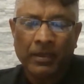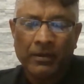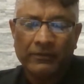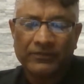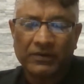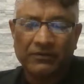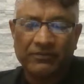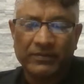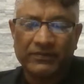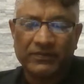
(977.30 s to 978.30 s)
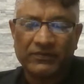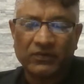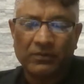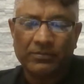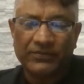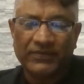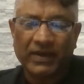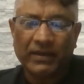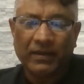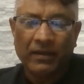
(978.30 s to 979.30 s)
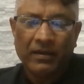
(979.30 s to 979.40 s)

son of Mr. Sean Prasad.